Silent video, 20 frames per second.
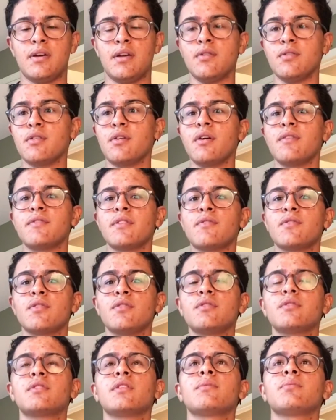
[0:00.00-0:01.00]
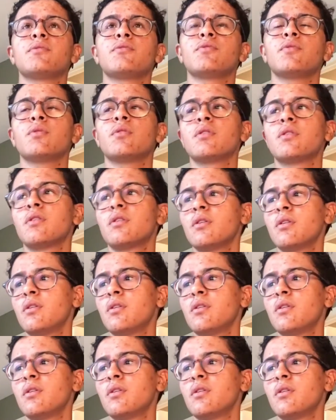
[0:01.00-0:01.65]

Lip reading: don't know, I've never noticed that before.